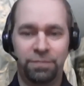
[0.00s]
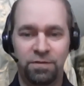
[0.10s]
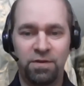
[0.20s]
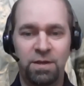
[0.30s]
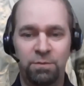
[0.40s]

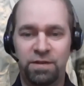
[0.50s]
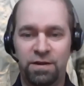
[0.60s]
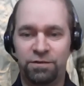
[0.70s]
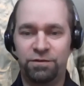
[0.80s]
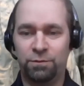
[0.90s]
So he was
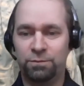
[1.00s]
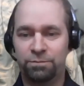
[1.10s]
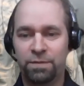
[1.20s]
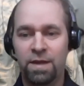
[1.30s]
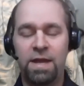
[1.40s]
there too.
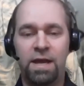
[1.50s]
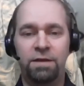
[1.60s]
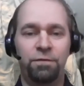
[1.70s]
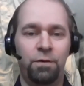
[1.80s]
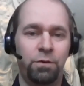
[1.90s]
And I
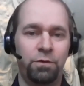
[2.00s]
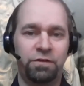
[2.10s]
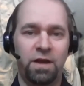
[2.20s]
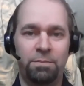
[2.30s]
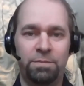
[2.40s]
had photos
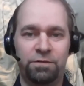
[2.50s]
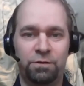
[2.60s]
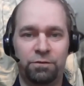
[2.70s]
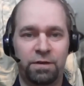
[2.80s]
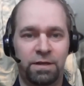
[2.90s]
up, and so
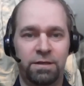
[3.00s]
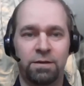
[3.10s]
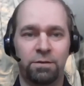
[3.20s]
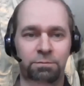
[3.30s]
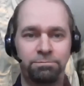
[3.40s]
it was like, you
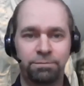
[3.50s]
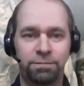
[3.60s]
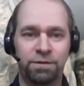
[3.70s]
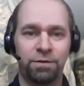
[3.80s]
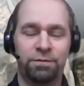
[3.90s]
know,
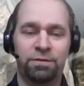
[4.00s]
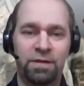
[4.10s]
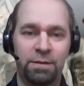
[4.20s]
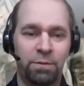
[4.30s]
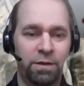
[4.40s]
you're the
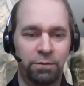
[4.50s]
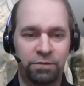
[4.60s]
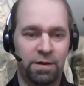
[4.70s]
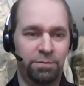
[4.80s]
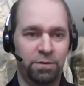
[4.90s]
same way you would
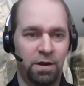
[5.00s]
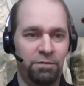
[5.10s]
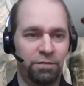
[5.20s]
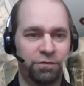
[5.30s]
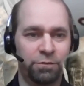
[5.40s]
set up your
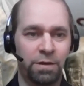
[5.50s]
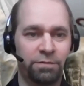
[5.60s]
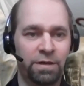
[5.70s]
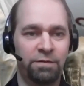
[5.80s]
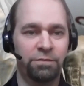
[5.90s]
office or
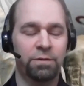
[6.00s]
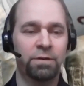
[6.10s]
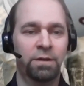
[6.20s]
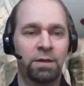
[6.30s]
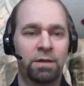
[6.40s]
whatever, you have your
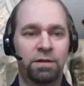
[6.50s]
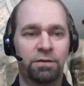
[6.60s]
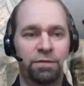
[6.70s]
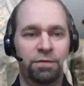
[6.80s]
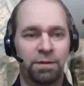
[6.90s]

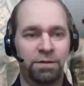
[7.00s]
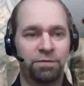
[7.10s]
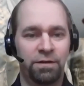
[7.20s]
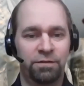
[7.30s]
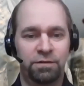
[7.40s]
family and
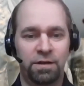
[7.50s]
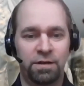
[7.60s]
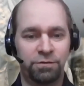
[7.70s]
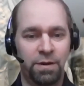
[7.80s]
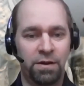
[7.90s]
friends kind
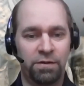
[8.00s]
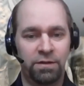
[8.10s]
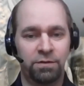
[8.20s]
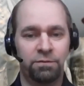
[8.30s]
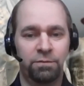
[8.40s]
of surrounding
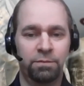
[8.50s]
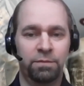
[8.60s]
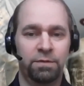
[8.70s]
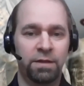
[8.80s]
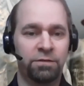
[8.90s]
you
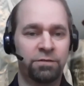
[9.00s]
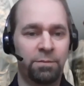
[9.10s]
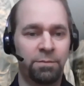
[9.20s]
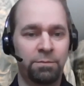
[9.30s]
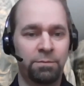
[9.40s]
in
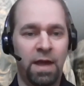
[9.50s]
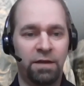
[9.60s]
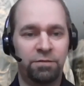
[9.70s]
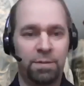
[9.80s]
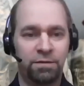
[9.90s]
some
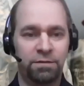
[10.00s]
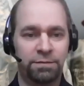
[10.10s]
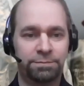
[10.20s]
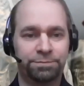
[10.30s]
aspect.